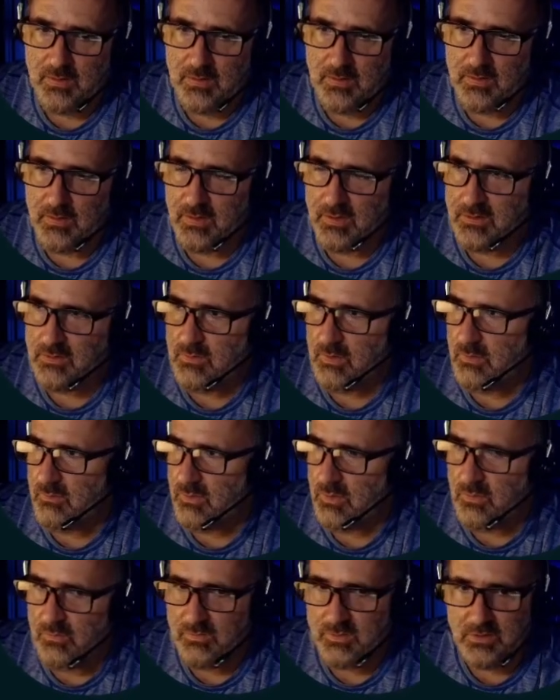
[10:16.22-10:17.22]
All right, so I went
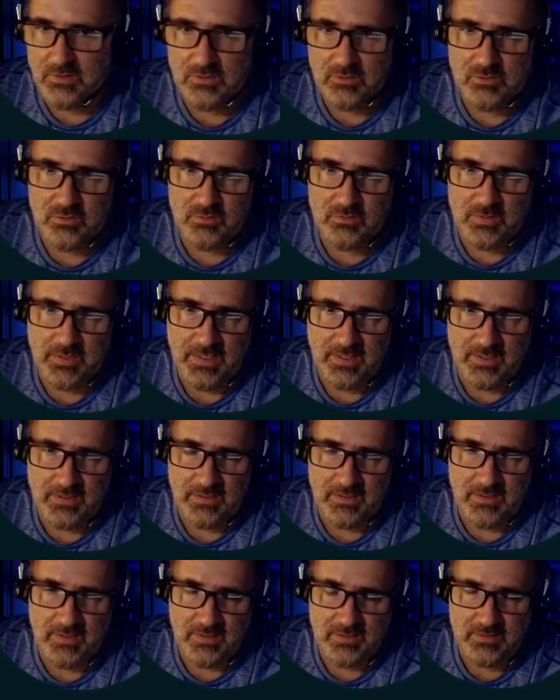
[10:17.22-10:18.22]
over to the tool head
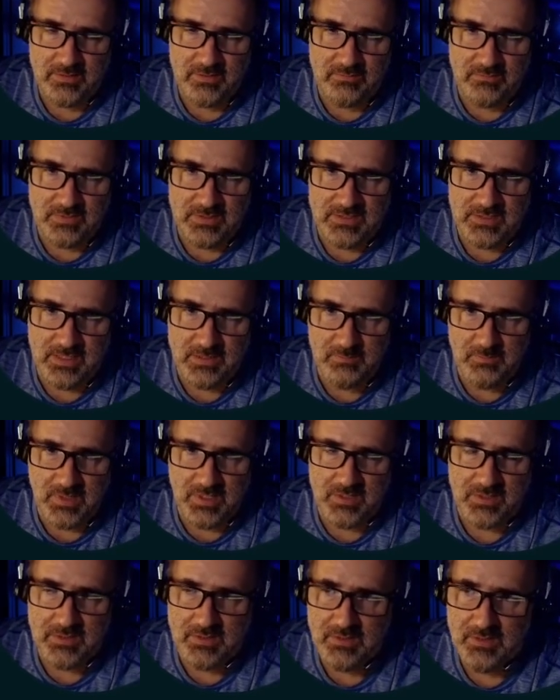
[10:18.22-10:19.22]
and I hit the reset
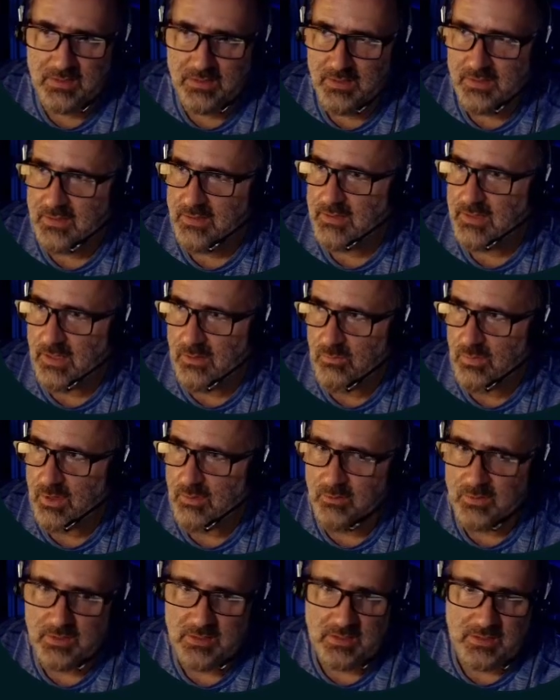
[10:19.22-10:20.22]
button. That way
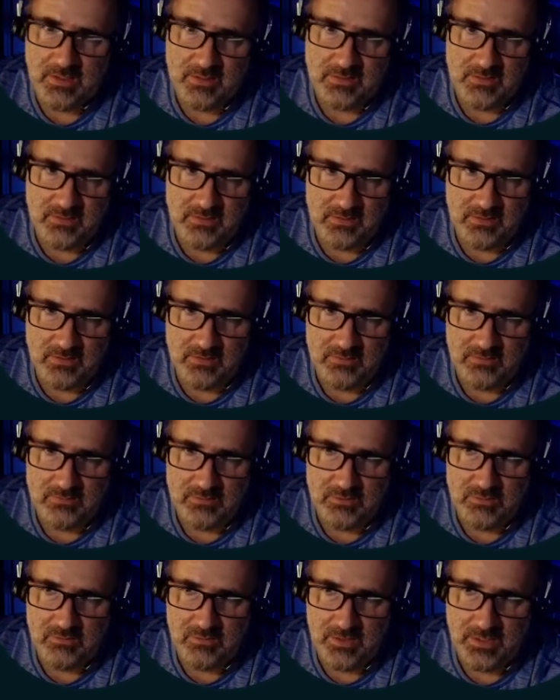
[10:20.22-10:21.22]
we get the
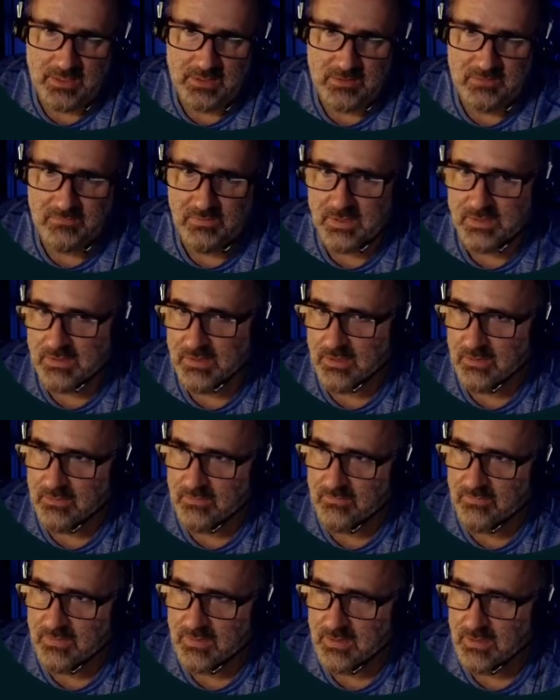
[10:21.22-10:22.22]
tool head device out
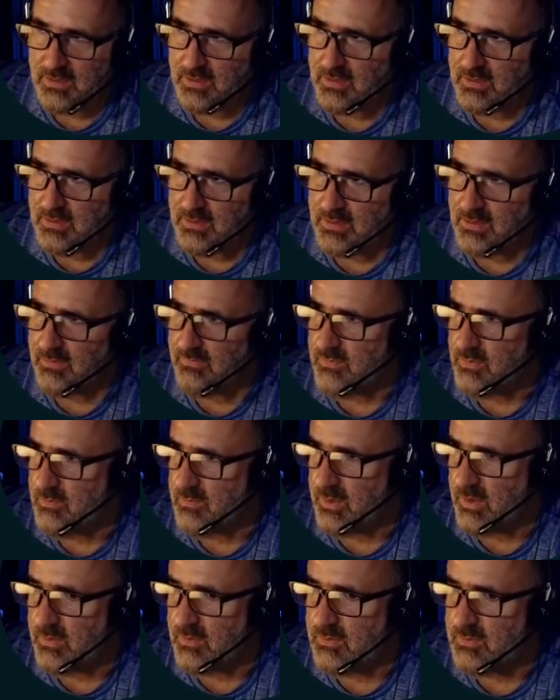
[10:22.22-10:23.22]
of the DFU
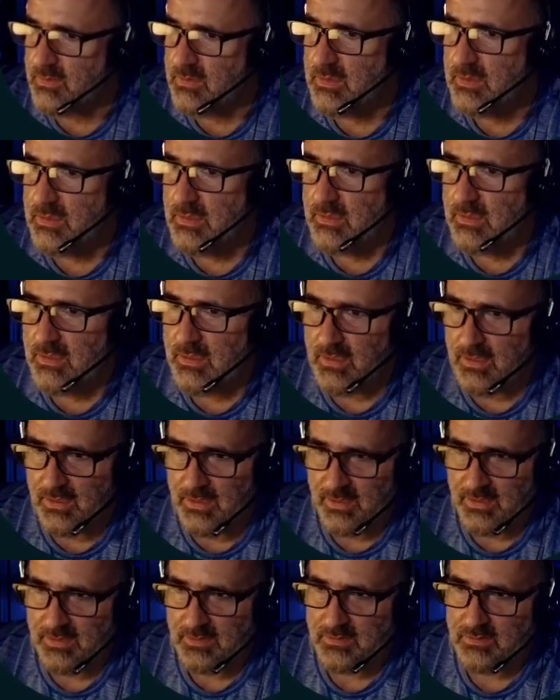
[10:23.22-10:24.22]
mode.
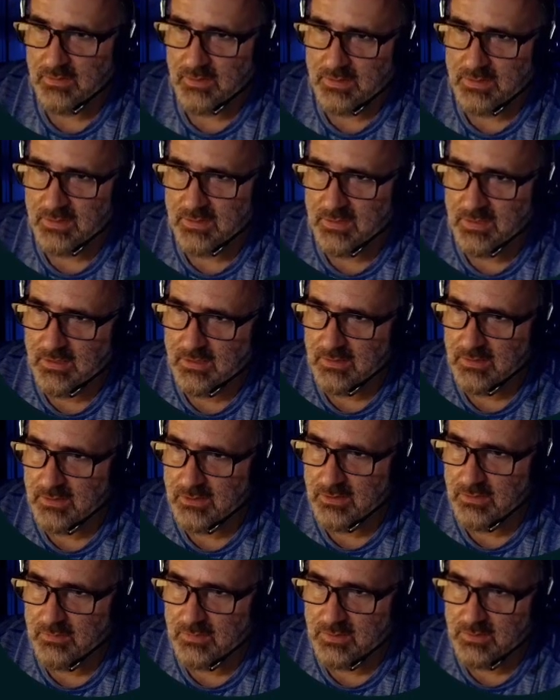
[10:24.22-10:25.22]
And so I did an LS
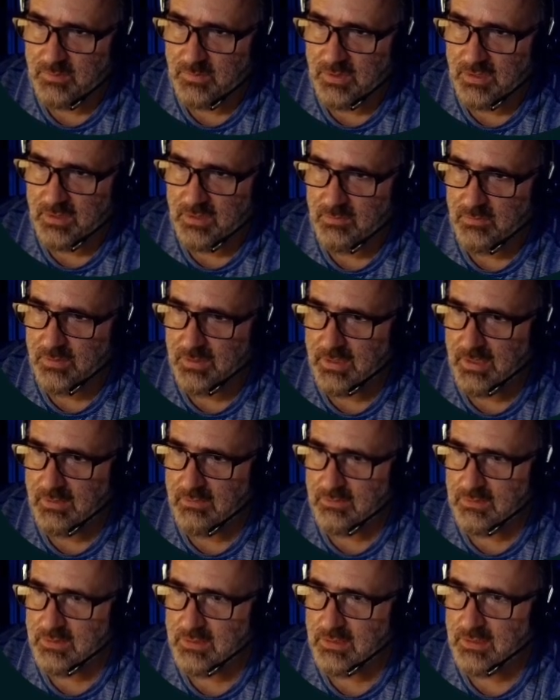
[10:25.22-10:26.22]
USB. We now
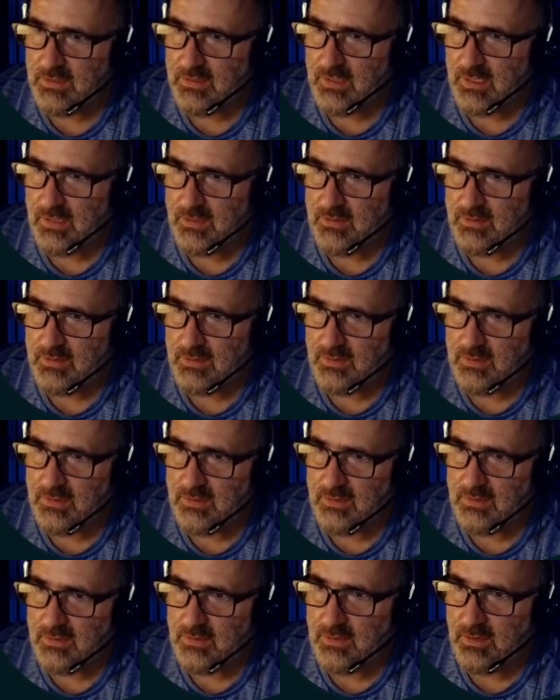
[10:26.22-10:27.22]
see that the
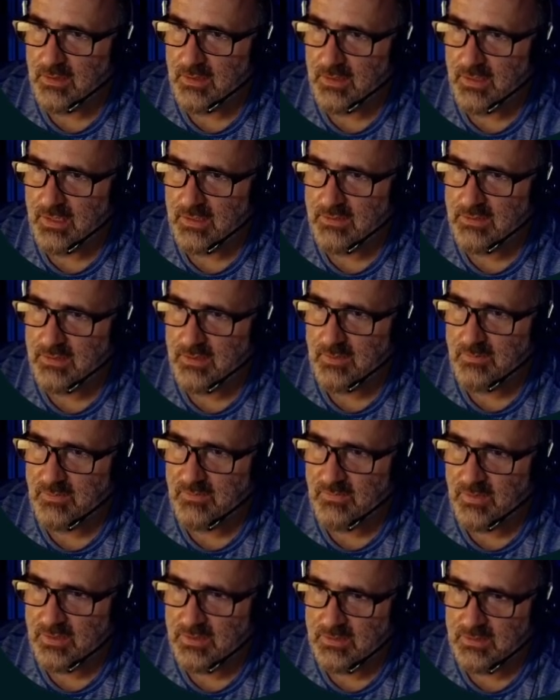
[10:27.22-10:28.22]
STM
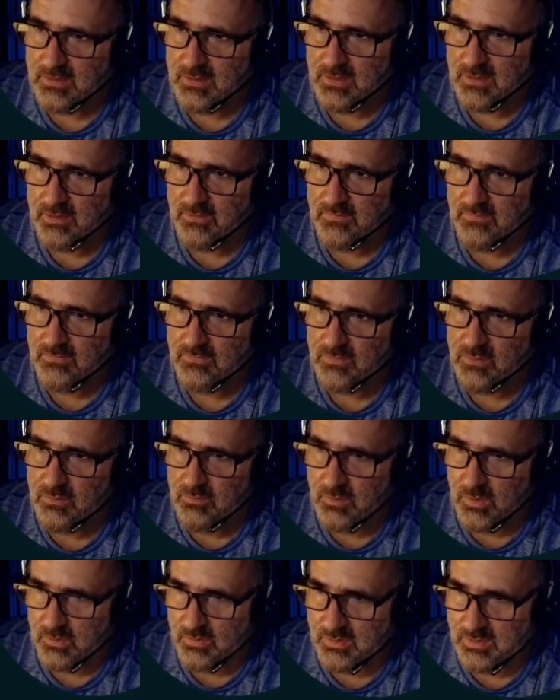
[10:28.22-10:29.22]
device in DFU
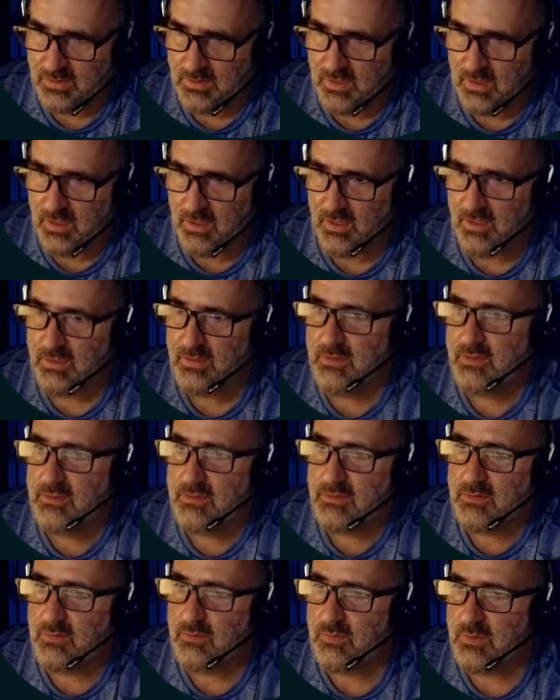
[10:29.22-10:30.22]
mode is gone.
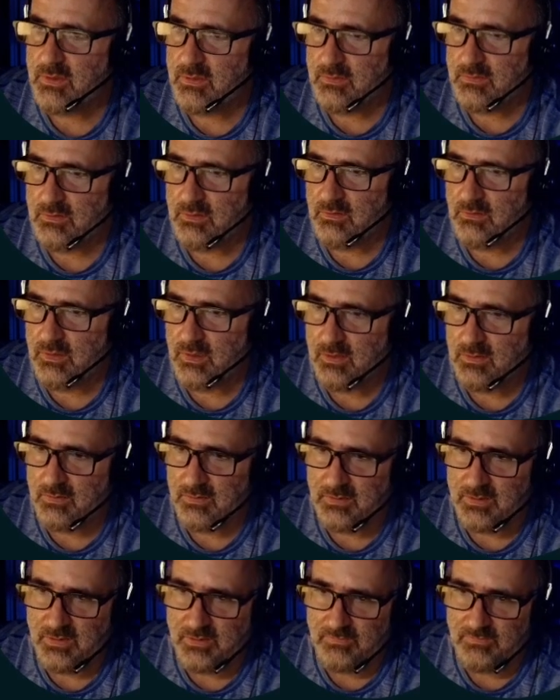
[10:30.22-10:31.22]
So we're no longer
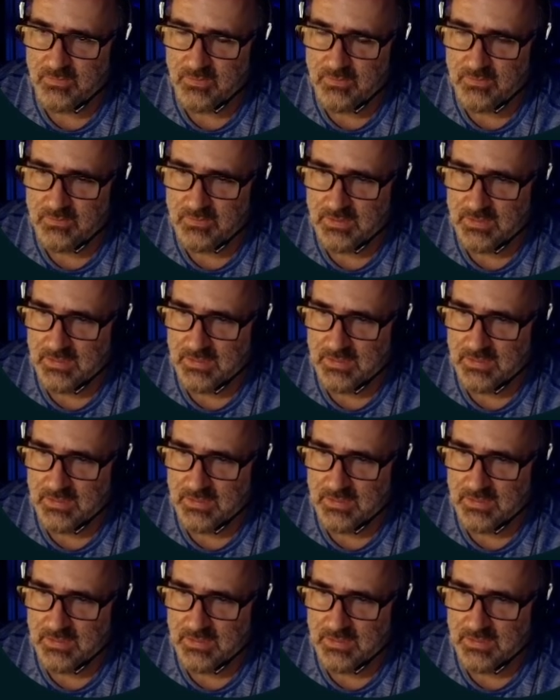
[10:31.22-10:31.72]
in DFU.